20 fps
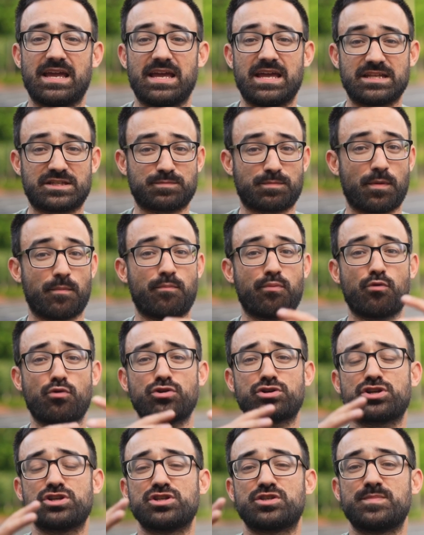its
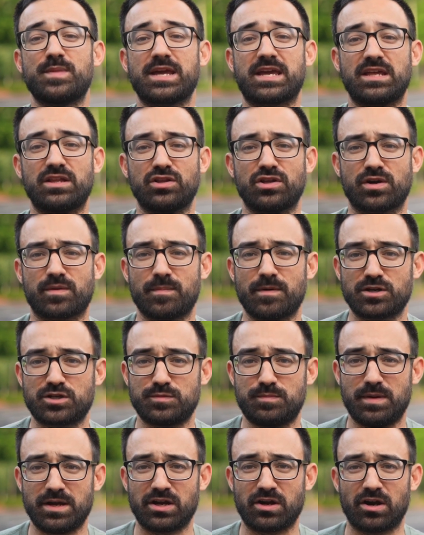proportions make it look
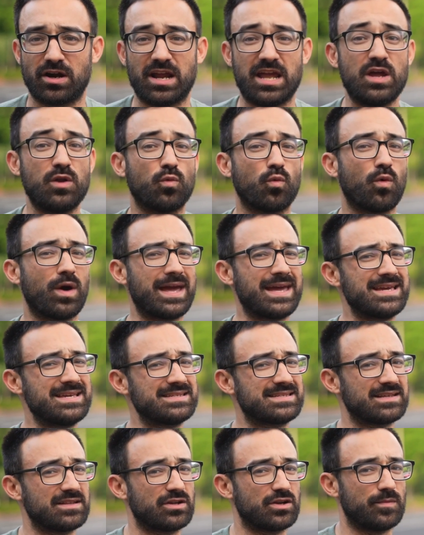much bigger. It
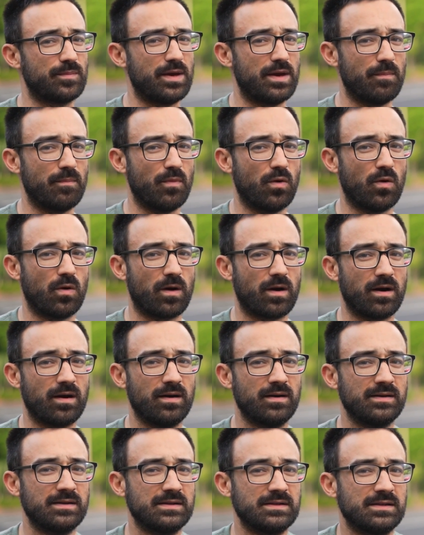weighs a little bit more.
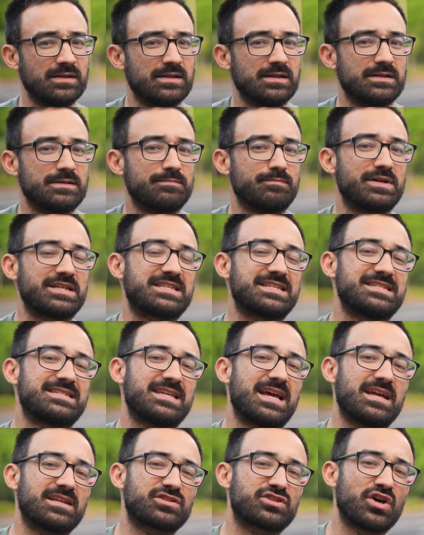But does
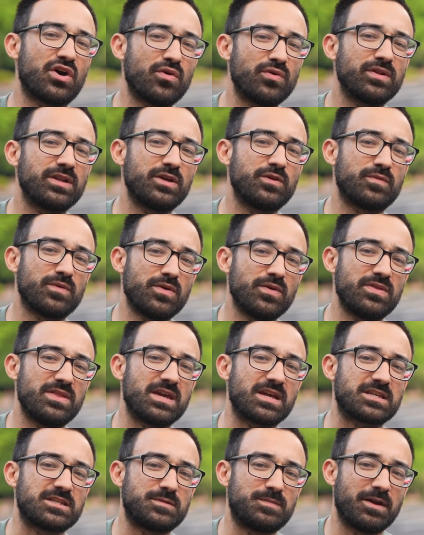that totally ruin the
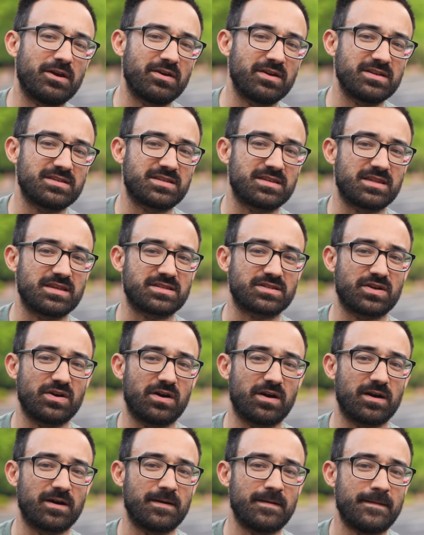experience of this
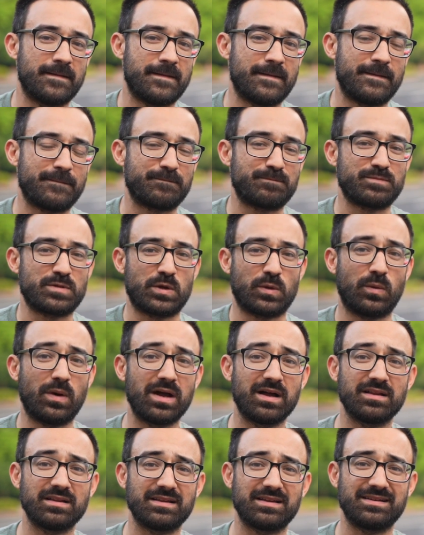car?
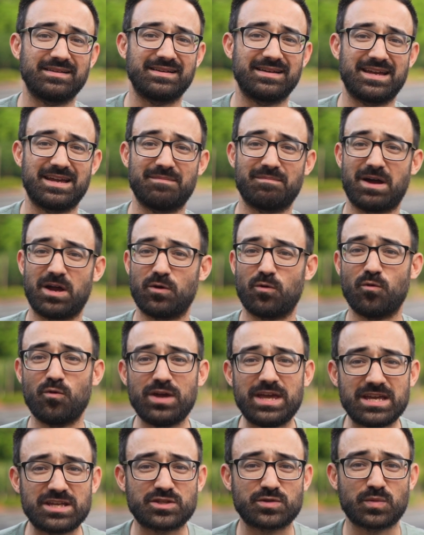Well, in my
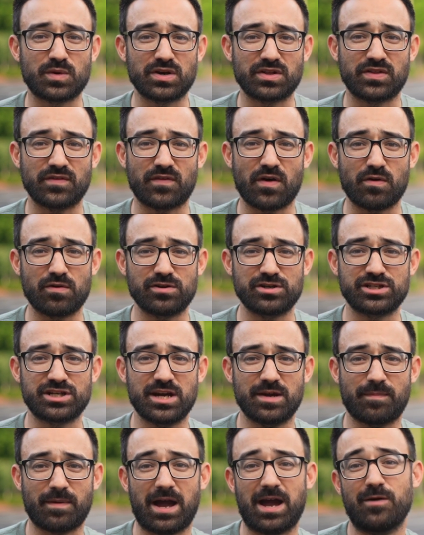week's worth of
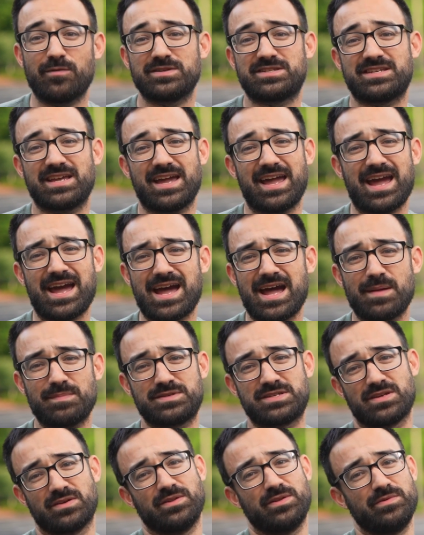ownership, I would say
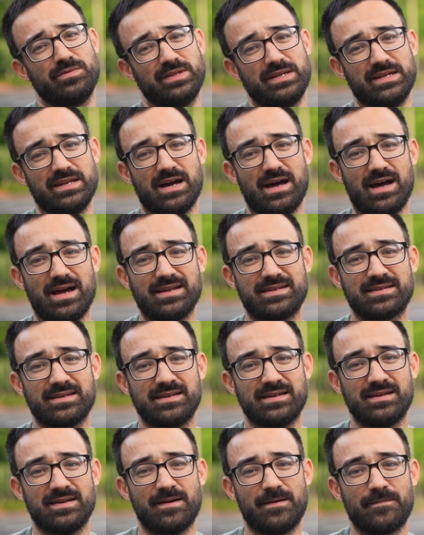absolutely not.
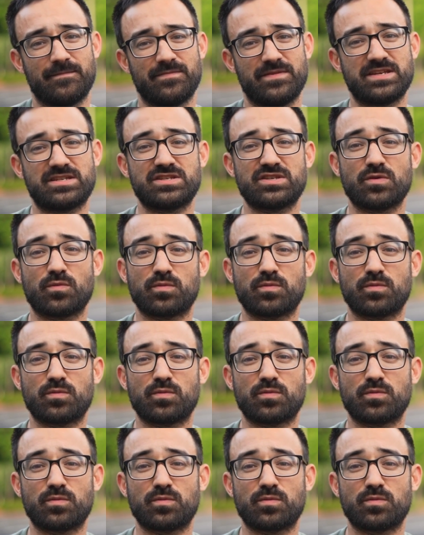This is a